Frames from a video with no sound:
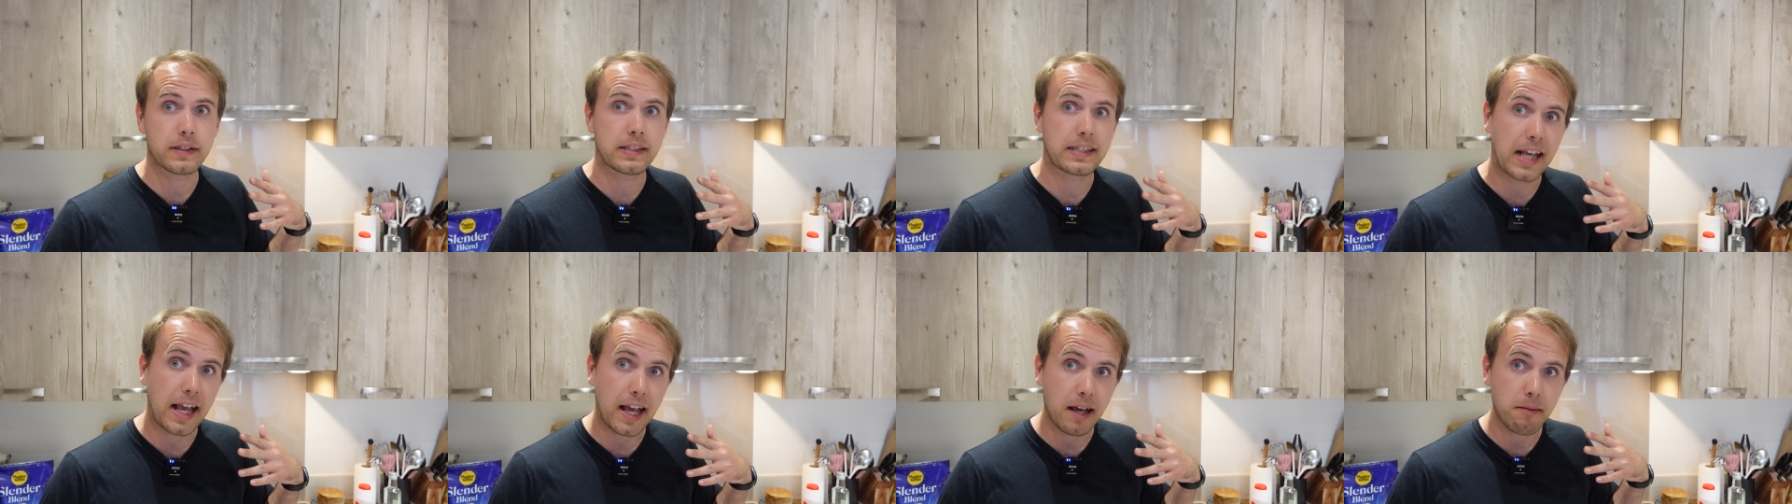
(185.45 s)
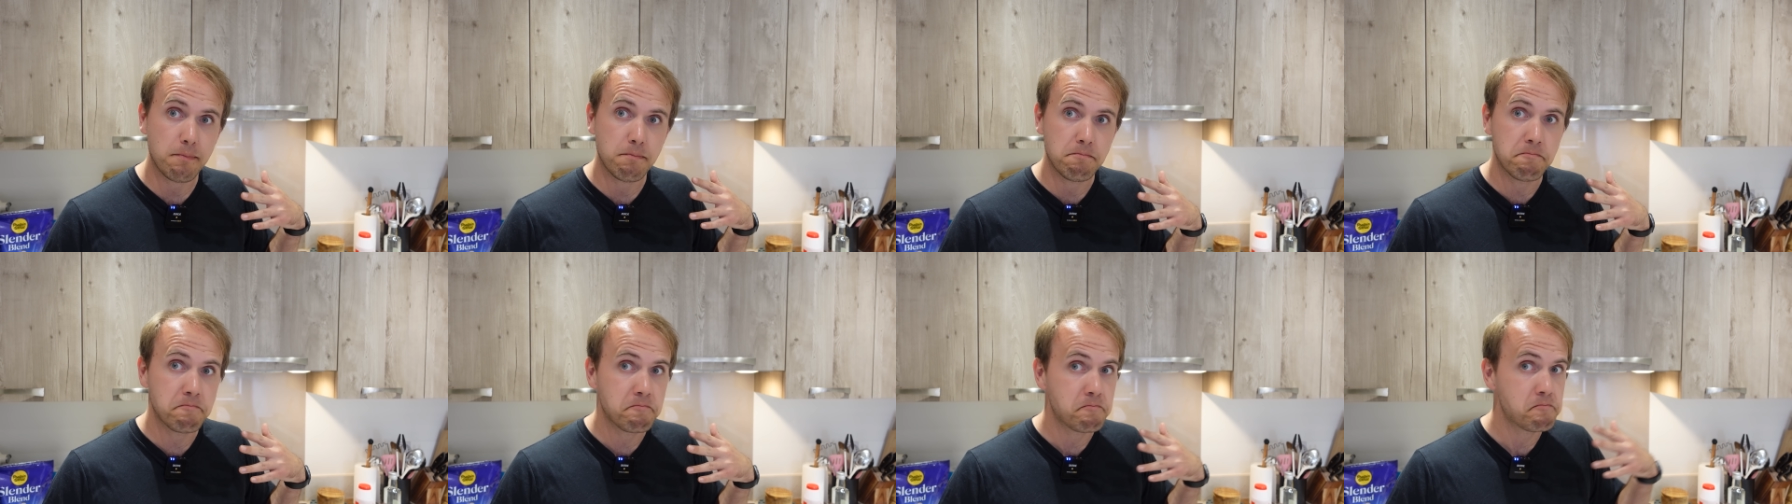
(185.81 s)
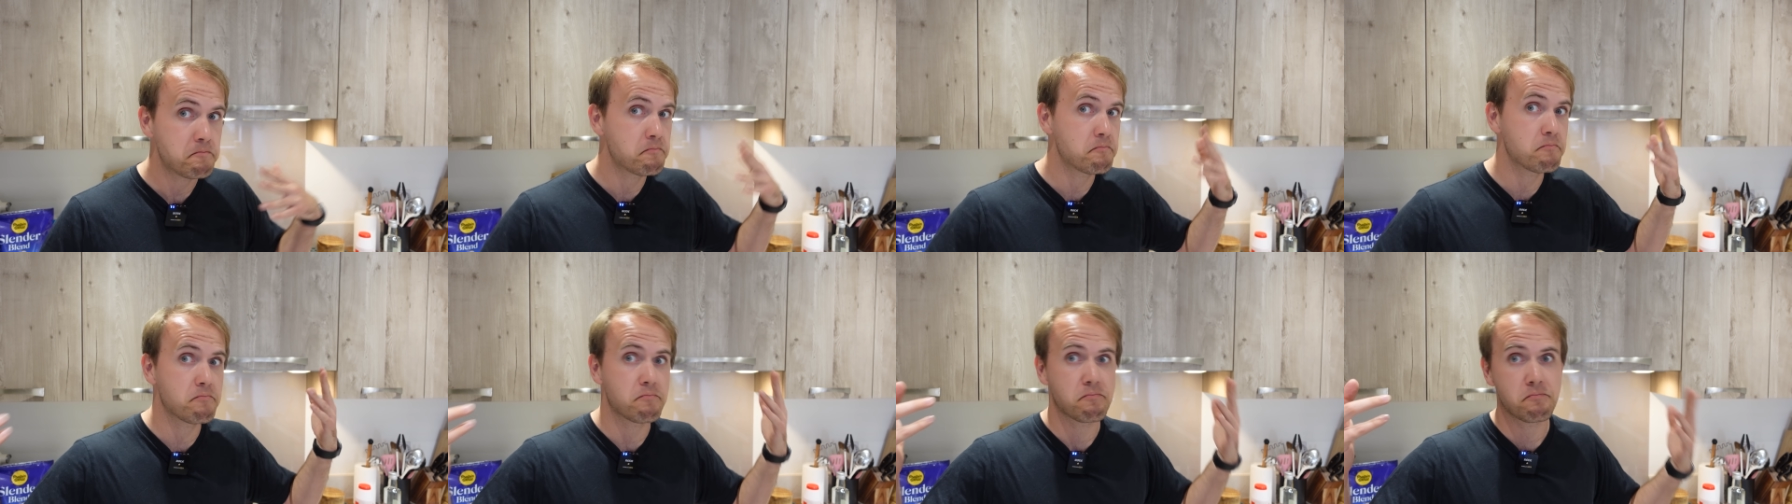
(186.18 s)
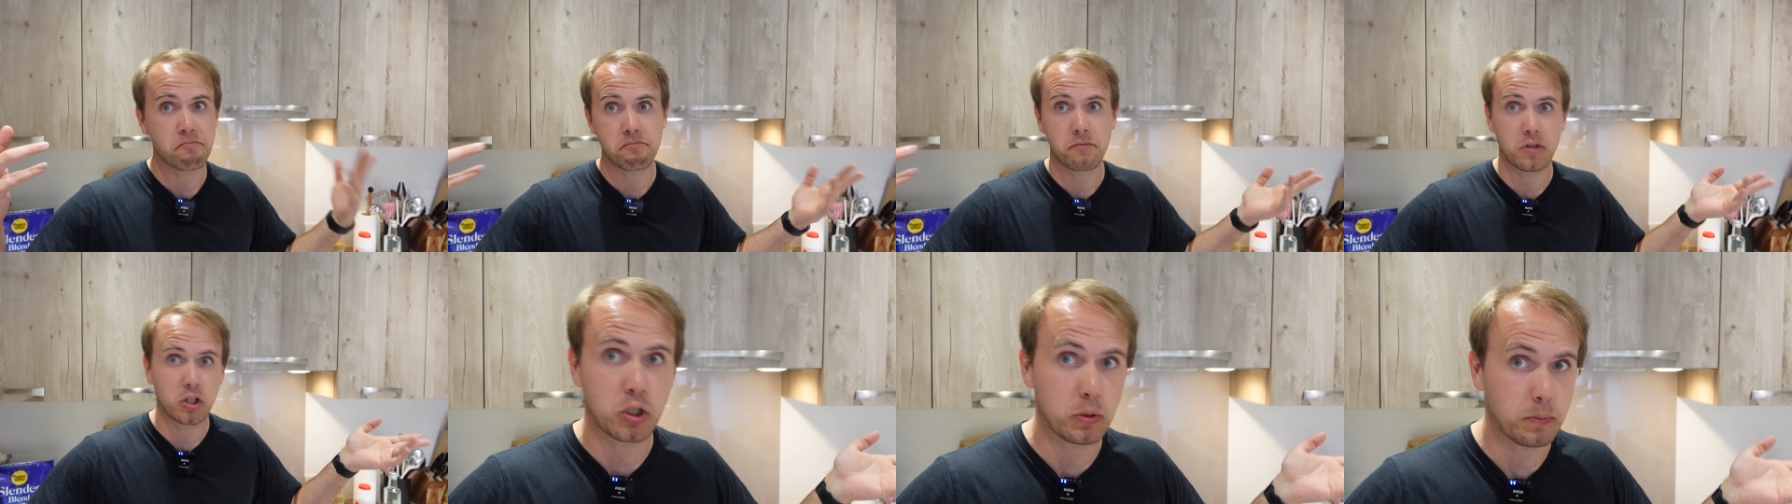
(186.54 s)
Sam,
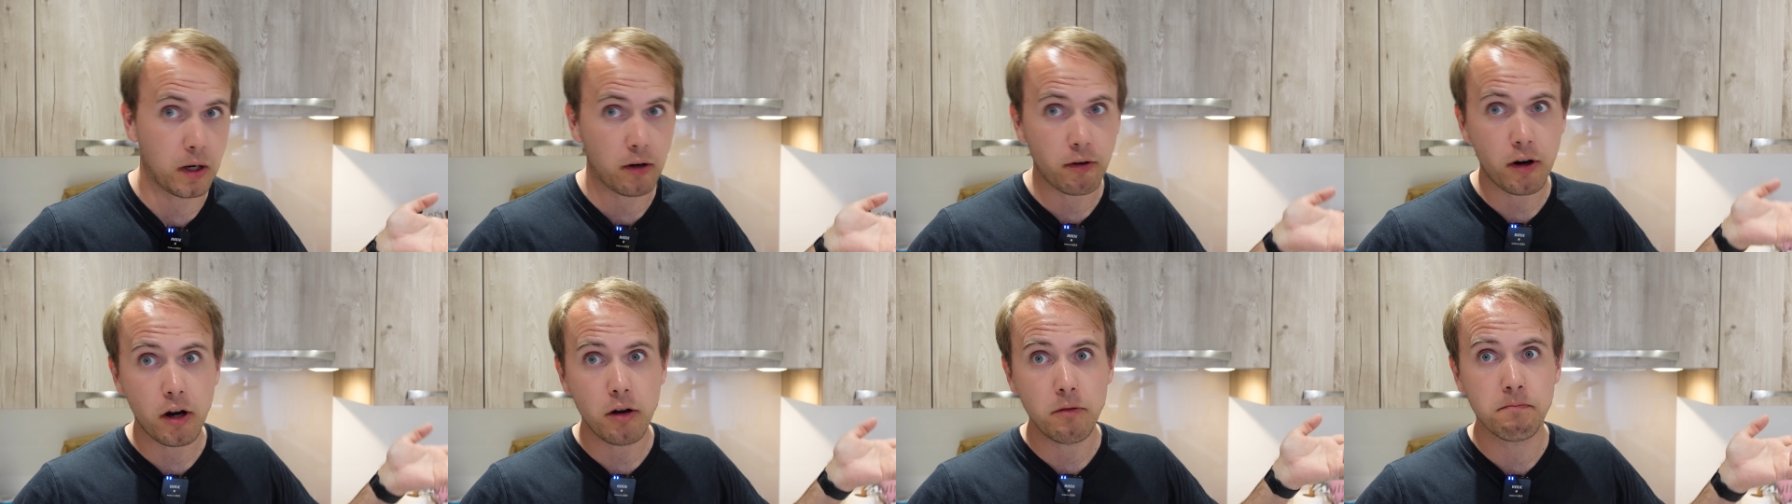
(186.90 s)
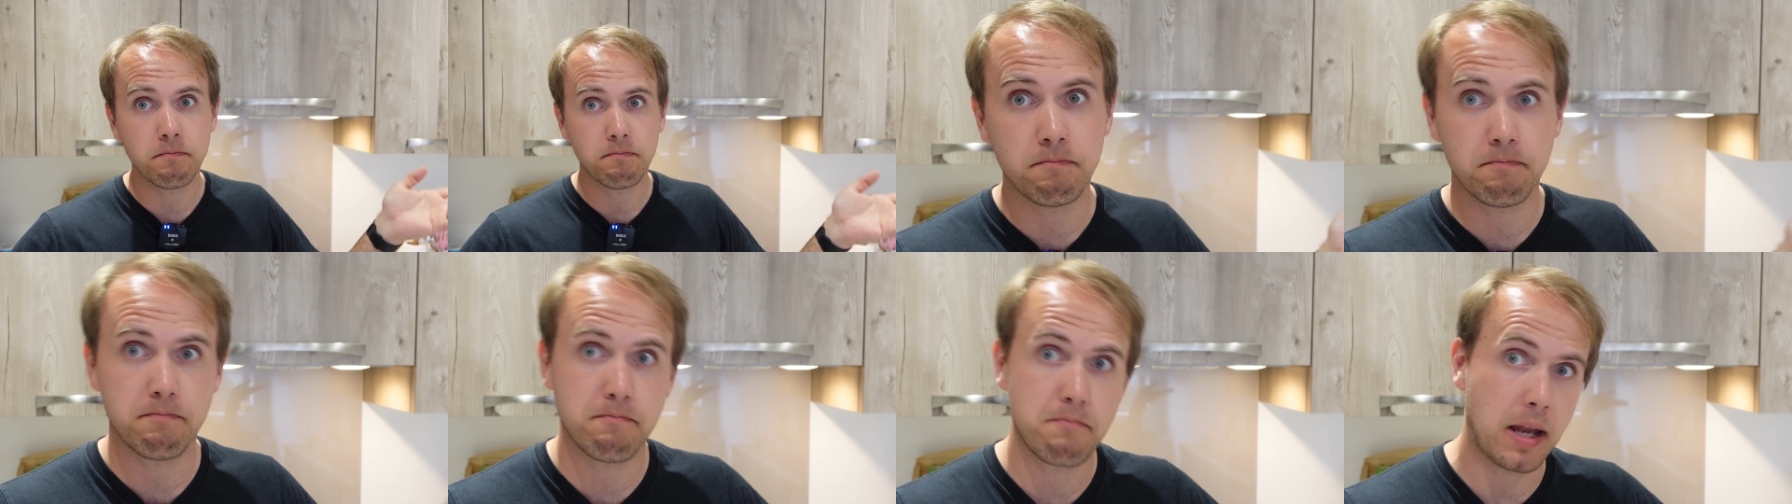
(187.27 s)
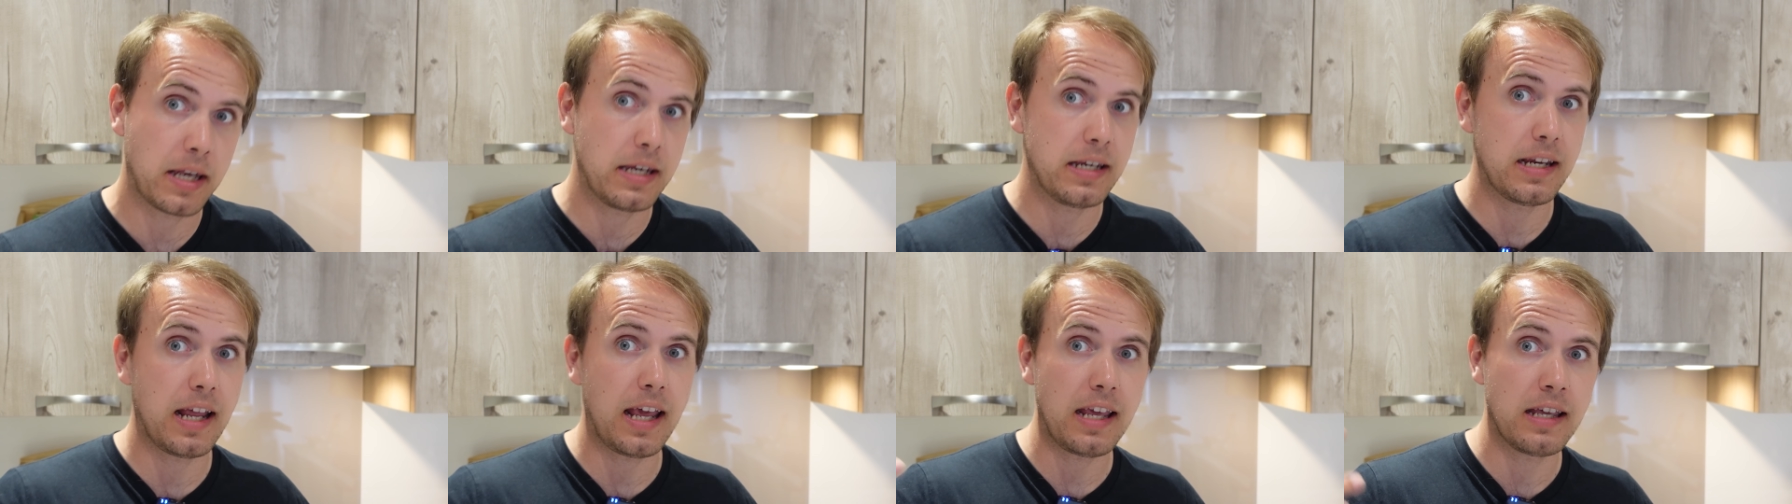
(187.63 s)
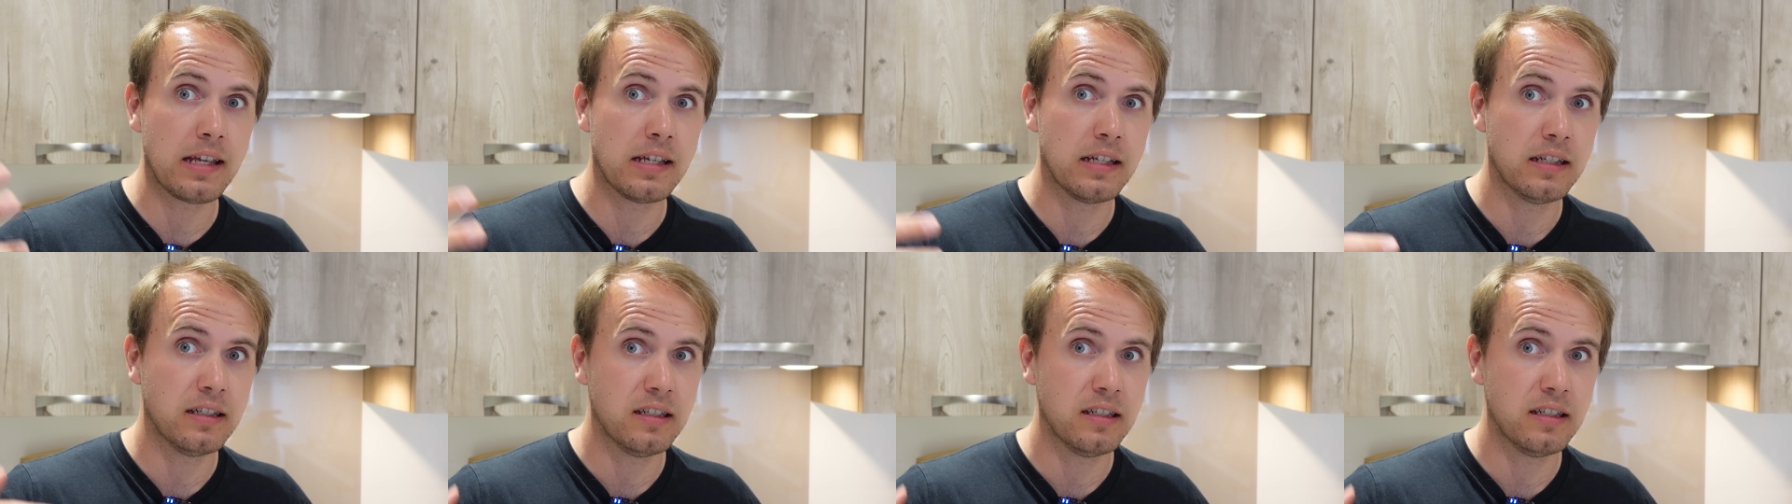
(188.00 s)
tomorrow, Monday,